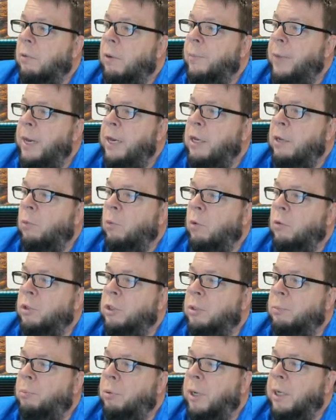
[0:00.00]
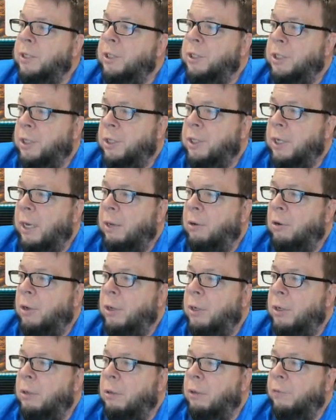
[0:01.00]
Rehmannia won't suppress the
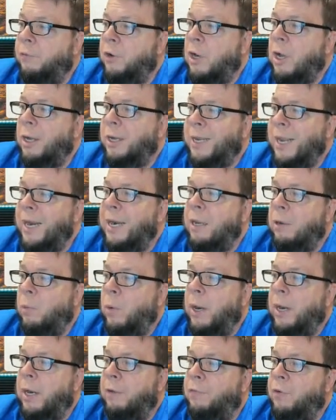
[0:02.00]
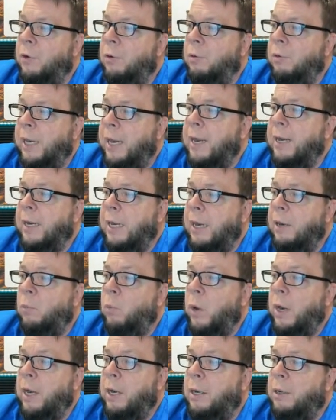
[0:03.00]
thyroid. If you're not gaining weight, if you can't
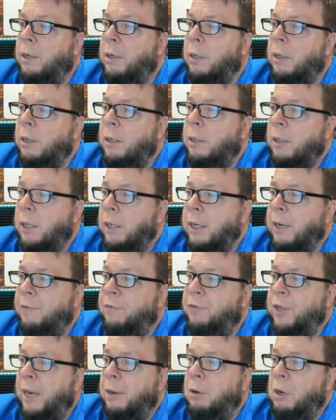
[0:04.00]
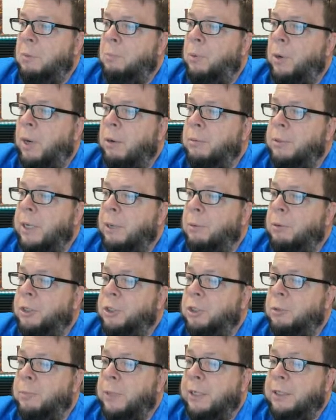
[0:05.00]
gain weight and have thyroid problems, I
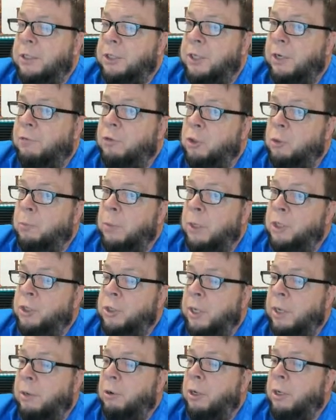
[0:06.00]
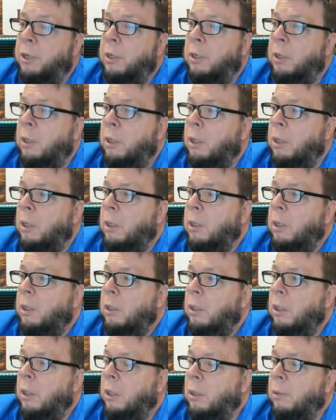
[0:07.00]
would assume that's because you have too much thyroid.
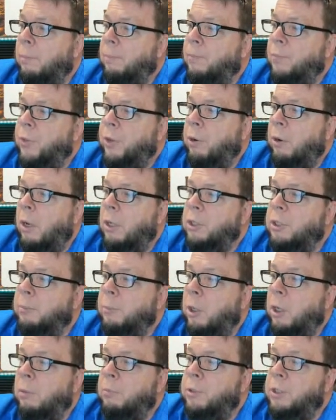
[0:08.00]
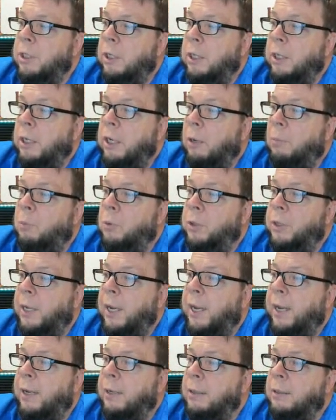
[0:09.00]
Um, there are some herbs that can help with
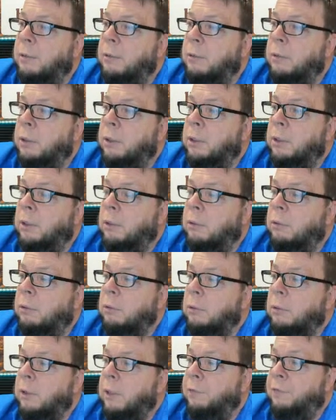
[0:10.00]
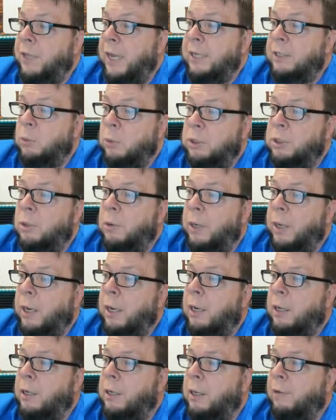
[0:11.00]
that. Uh, if that's what's
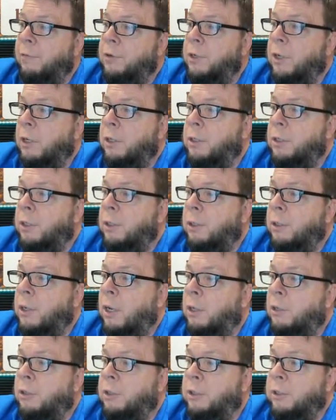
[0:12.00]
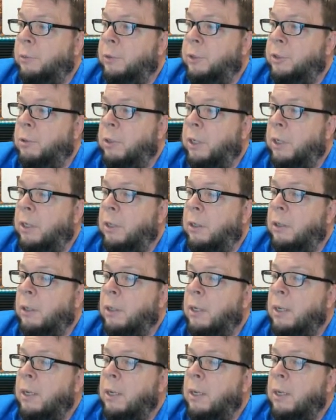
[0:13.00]
going on, you'll have to talk to your doctor and see what's going on.